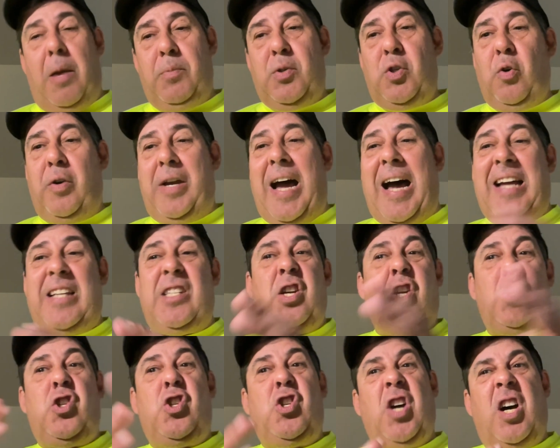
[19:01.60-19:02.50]
So guys,
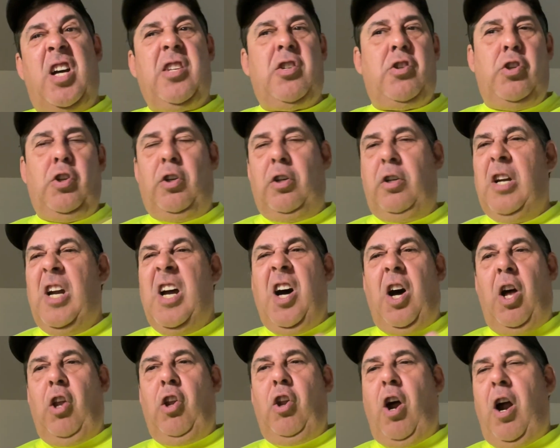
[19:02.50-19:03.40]
adjust your
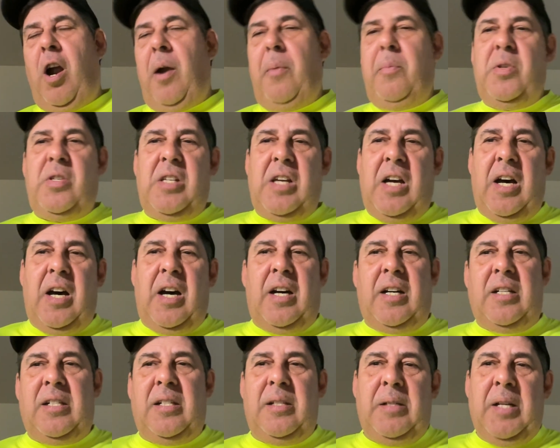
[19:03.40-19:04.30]
alarms
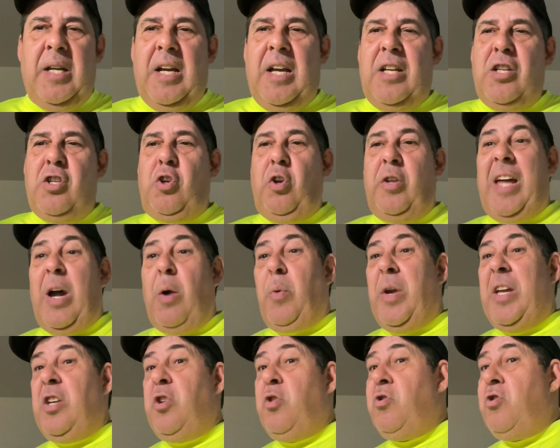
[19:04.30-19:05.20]
so that
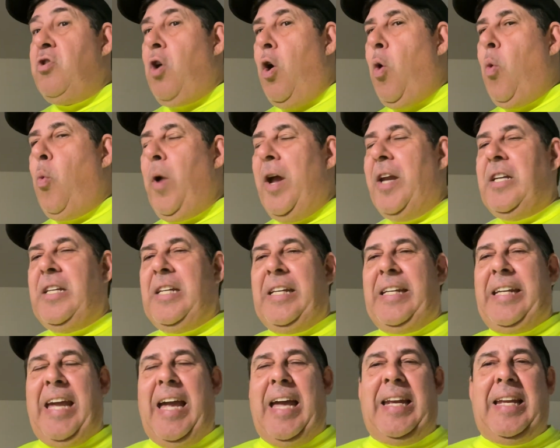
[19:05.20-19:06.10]
way you know when to
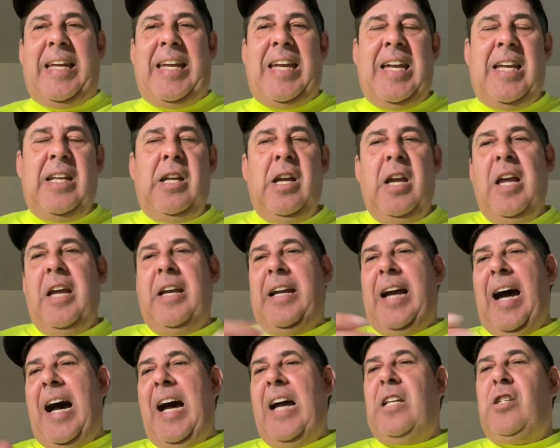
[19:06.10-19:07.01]
get in.
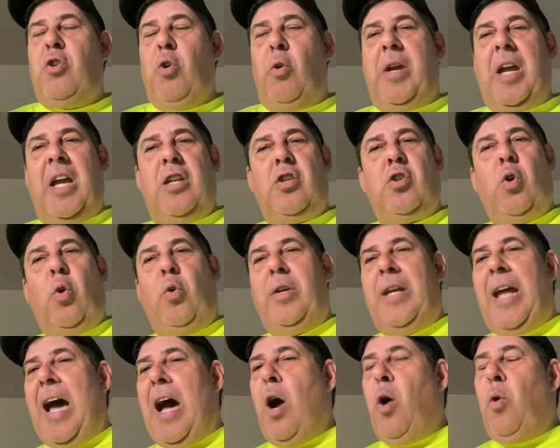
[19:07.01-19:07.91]
Guys, okay, so
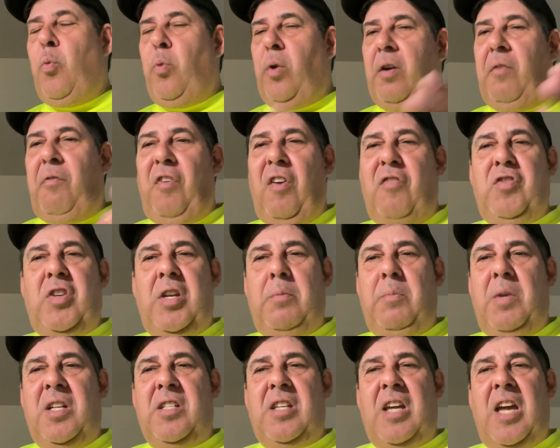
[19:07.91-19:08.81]
now we're 15
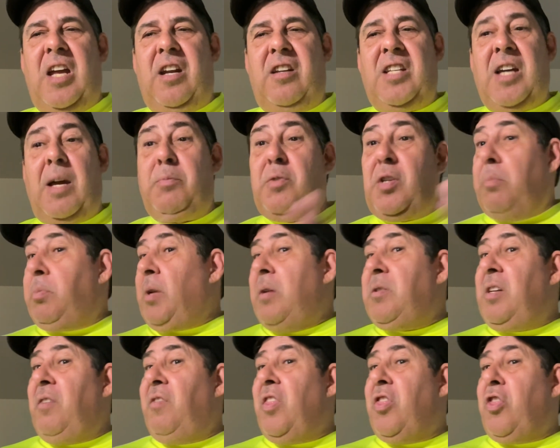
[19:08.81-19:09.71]
minutes ahead of time,
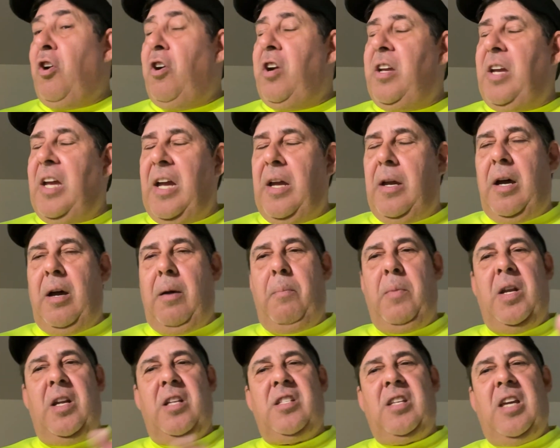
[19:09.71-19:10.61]
sometimes even 30
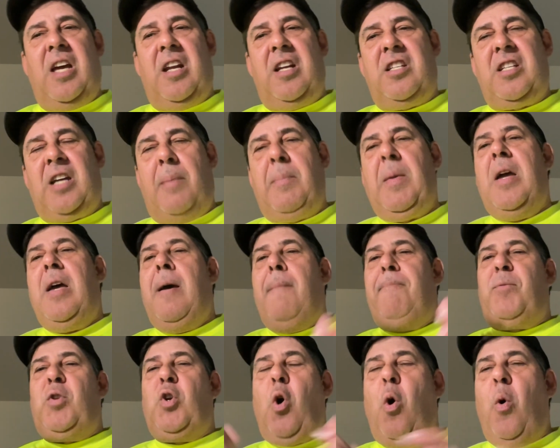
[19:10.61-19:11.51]
minutes ahead of time.
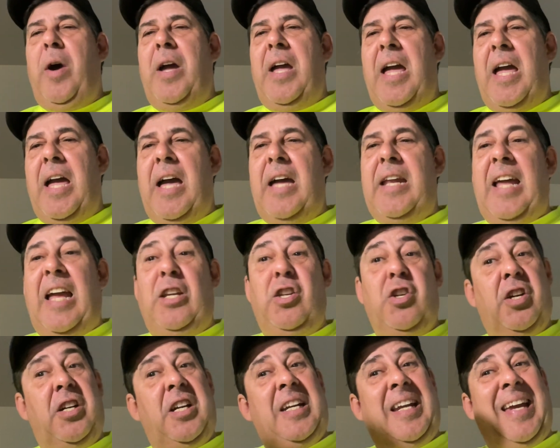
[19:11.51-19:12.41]
Go ahead and
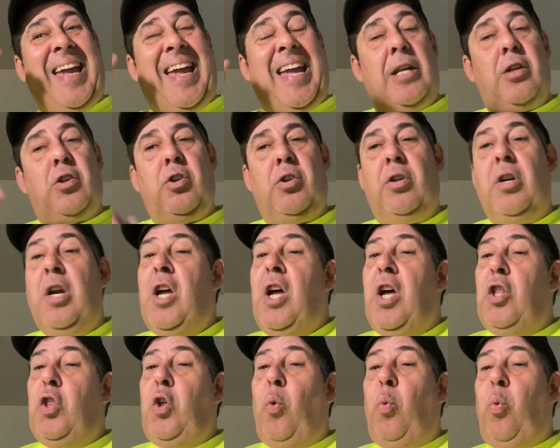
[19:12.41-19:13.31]
you're going to enter
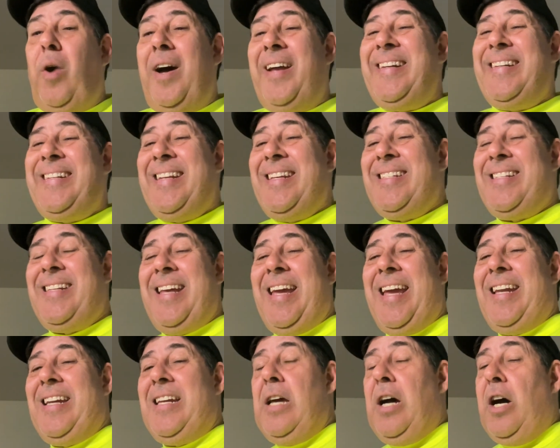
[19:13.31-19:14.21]
the
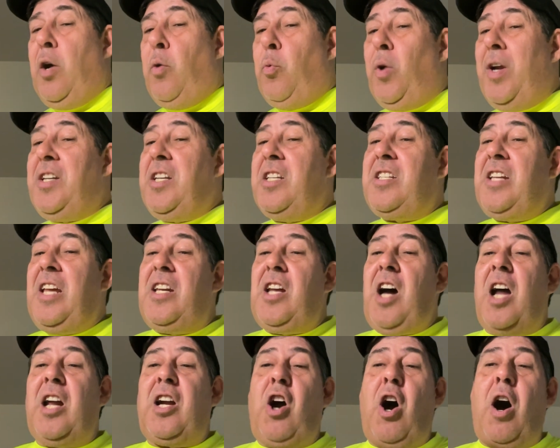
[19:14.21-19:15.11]

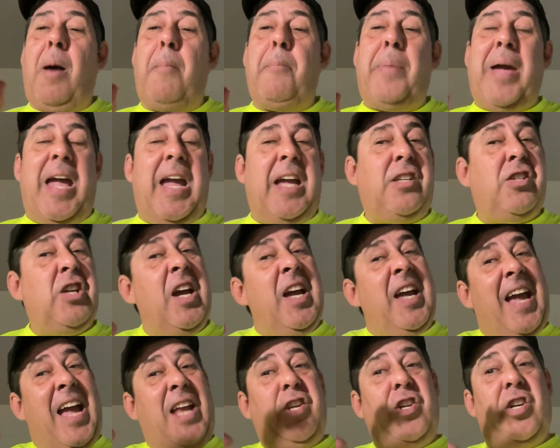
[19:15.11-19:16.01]
RunDisney.com page,
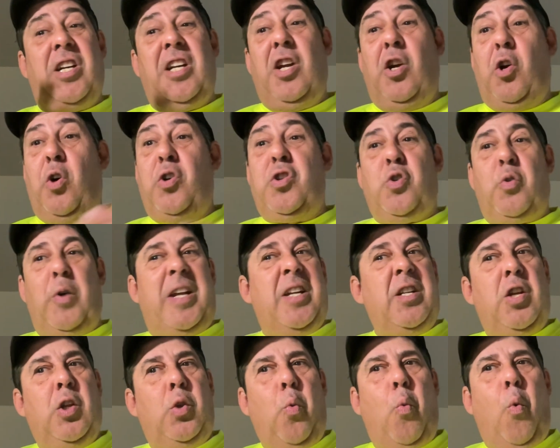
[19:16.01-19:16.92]
and you're going to go straight
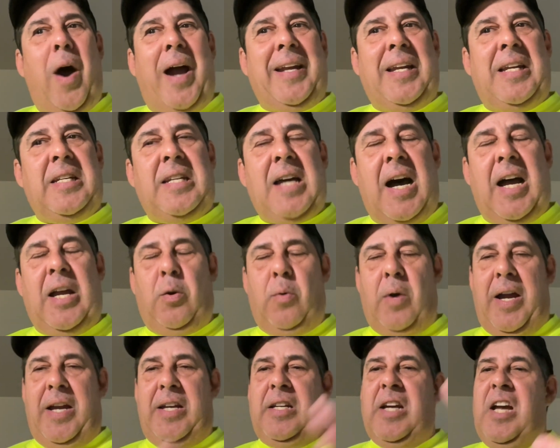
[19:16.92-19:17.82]
into the Wine Dine,
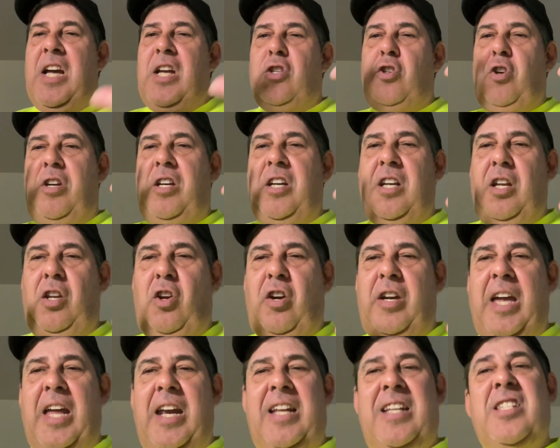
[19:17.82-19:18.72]
right? So you're going to
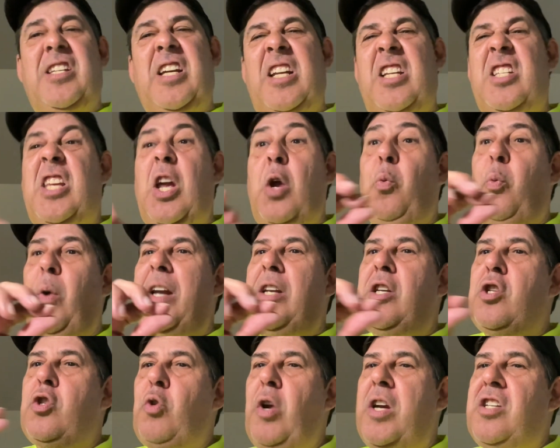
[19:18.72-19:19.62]
look at it, it's going to say
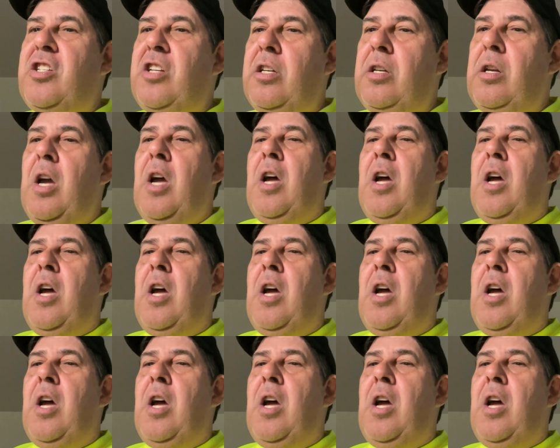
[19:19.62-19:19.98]
registration